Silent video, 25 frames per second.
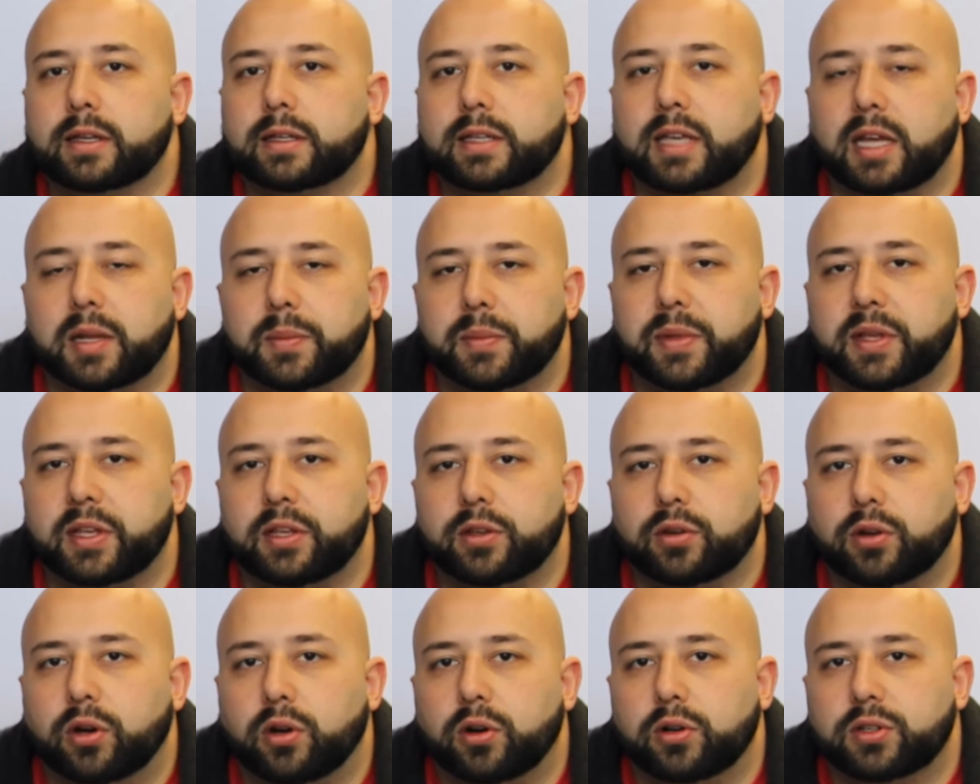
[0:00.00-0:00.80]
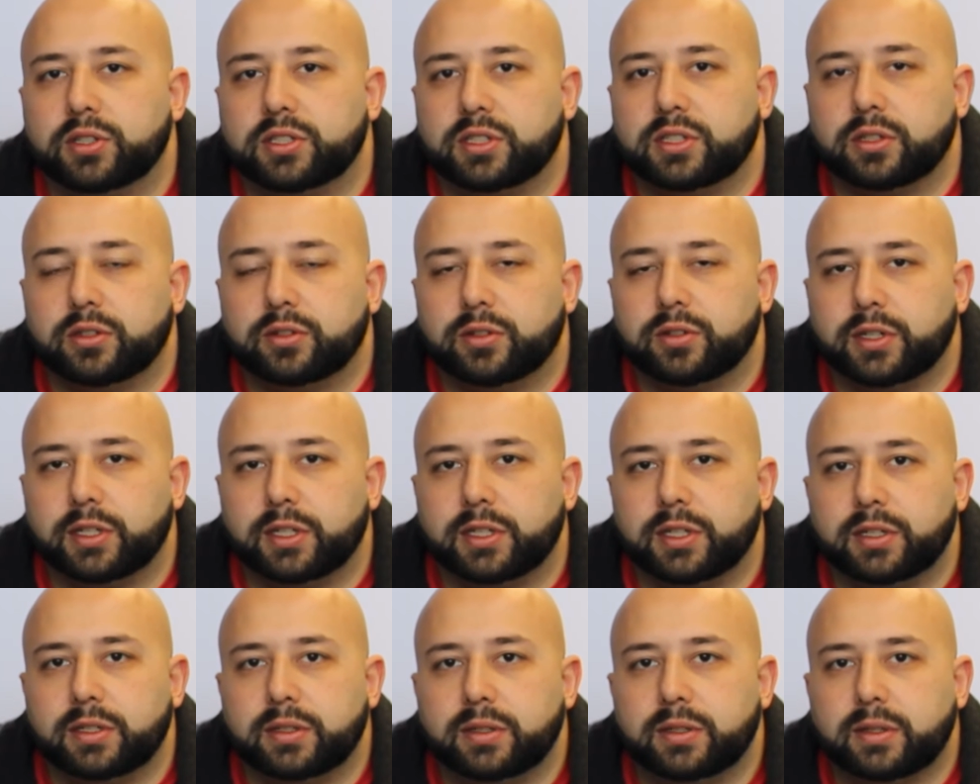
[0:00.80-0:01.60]
can be your
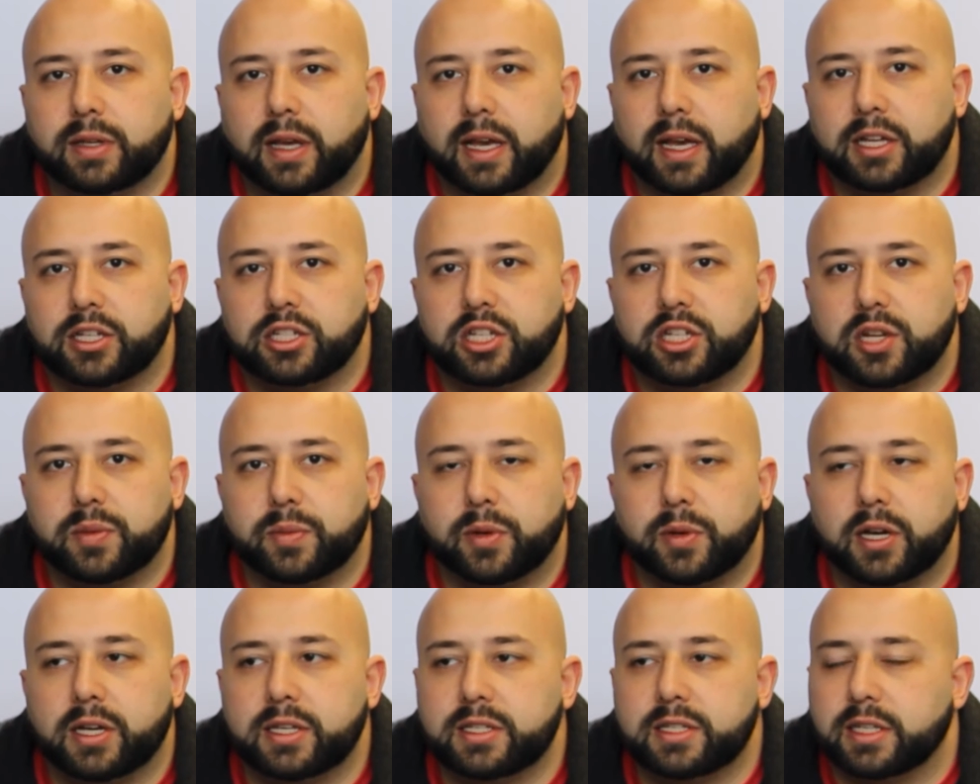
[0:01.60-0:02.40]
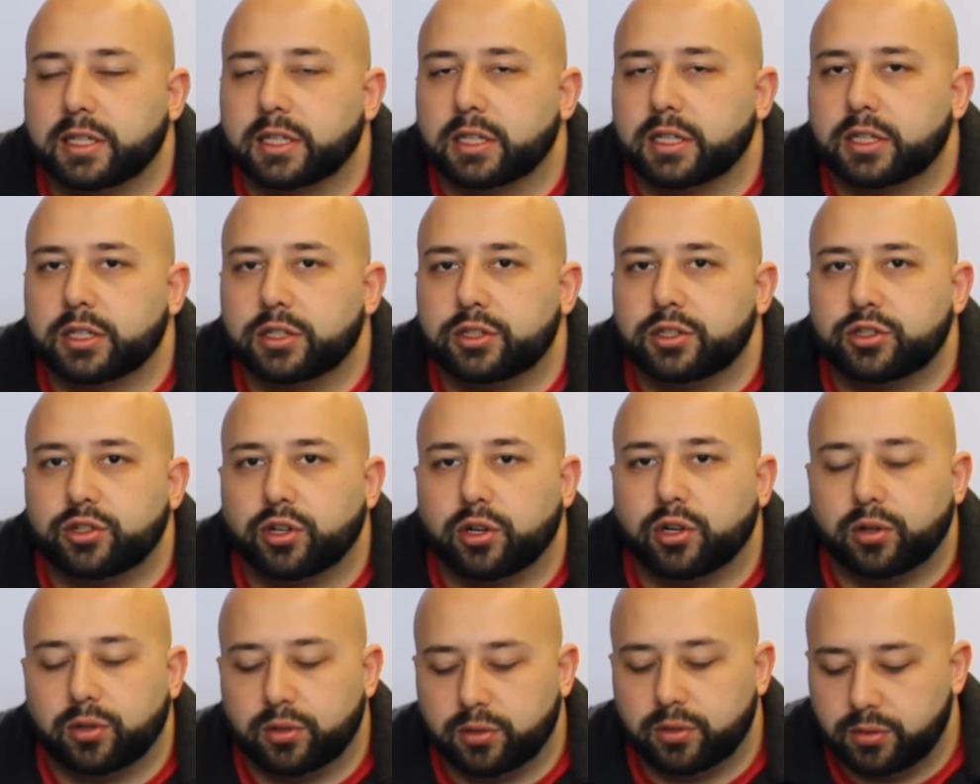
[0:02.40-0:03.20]
auxiliary HDMIs and can
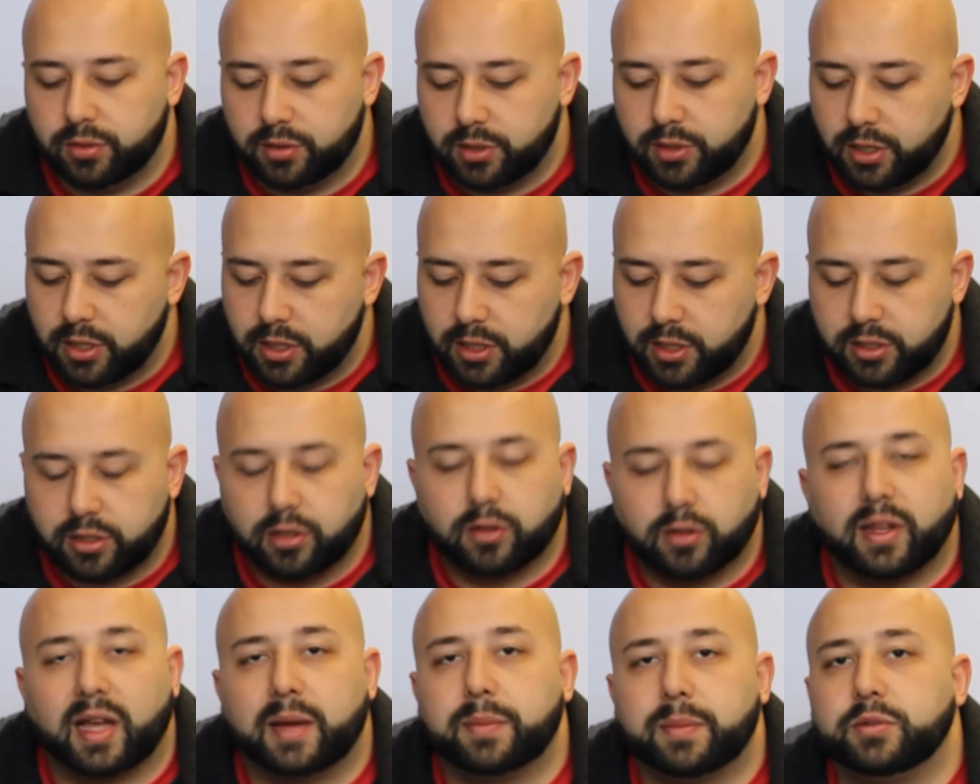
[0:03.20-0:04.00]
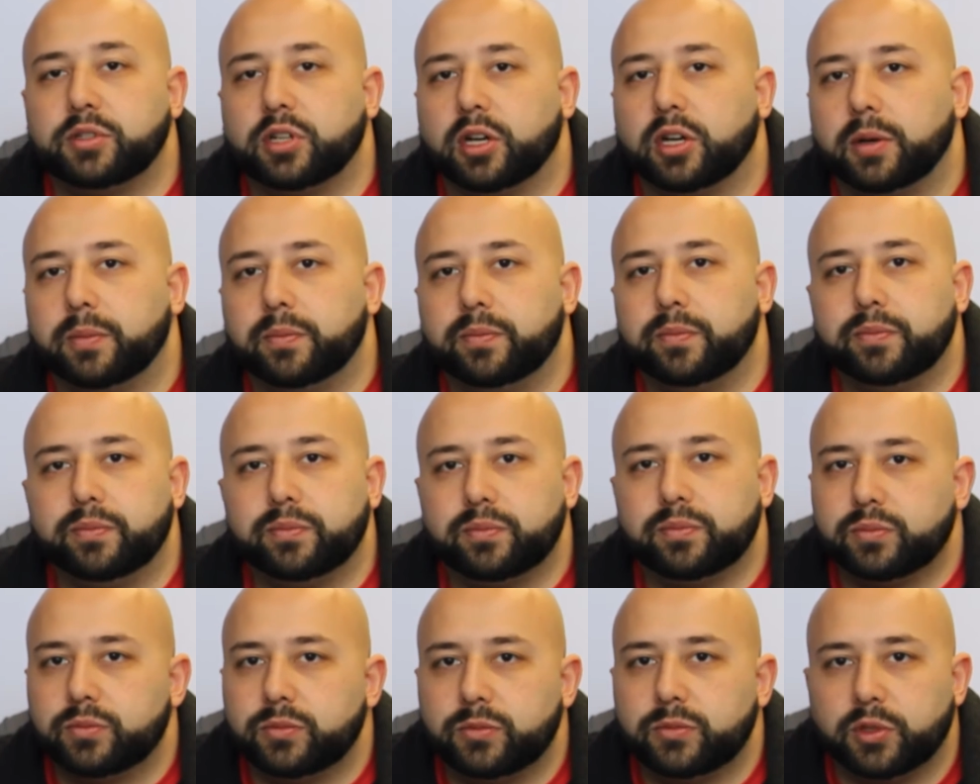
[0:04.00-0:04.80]
control your laptop,
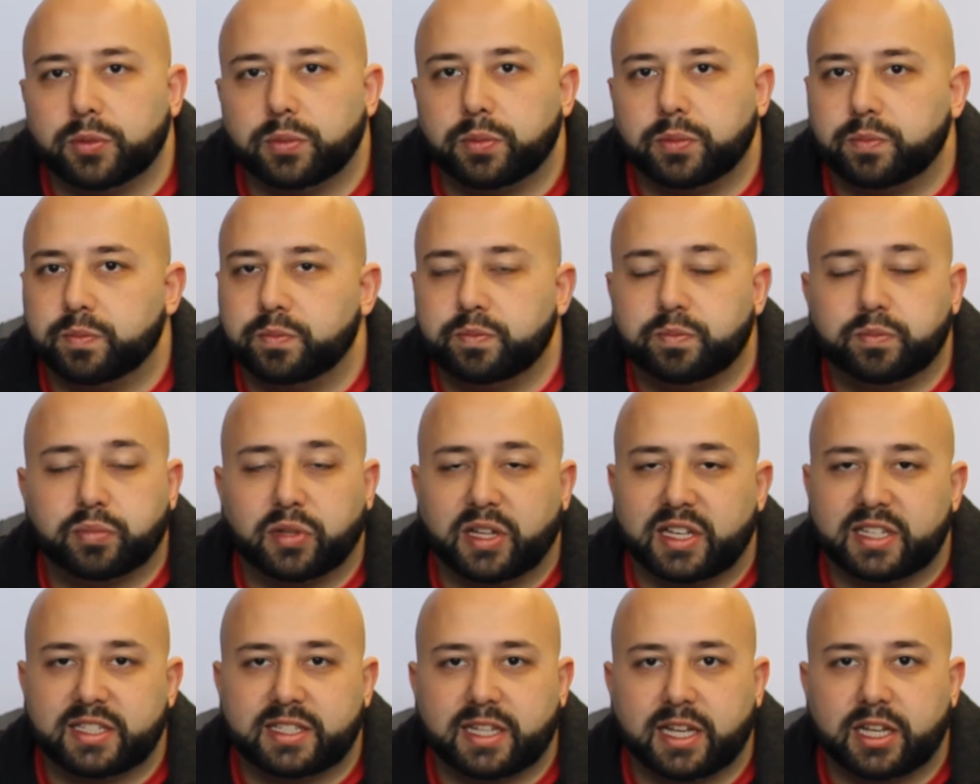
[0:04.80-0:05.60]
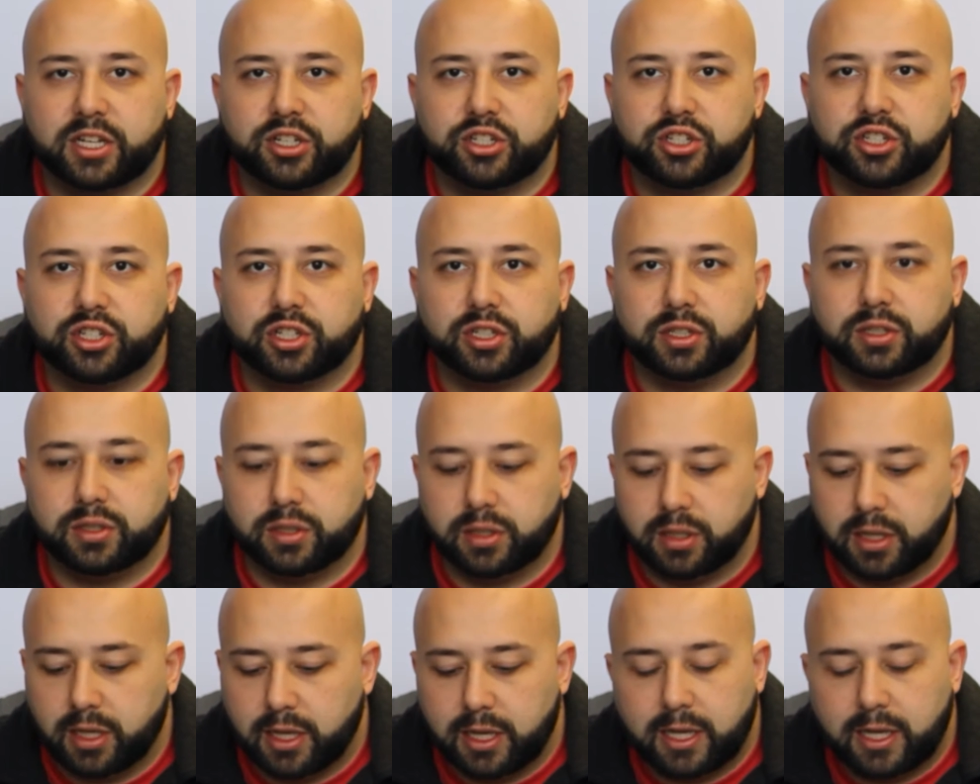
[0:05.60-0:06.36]
your PlayStation,